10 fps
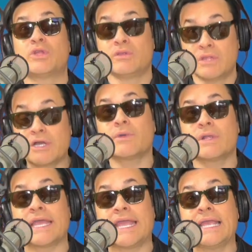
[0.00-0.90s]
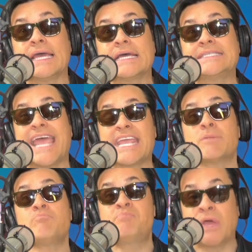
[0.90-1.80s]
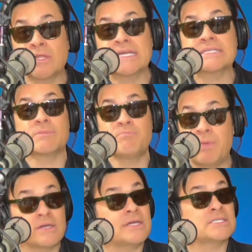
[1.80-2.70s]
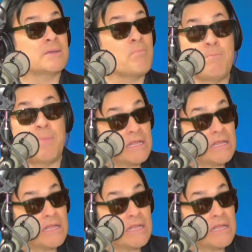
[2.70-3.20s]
literally taken billions and billions and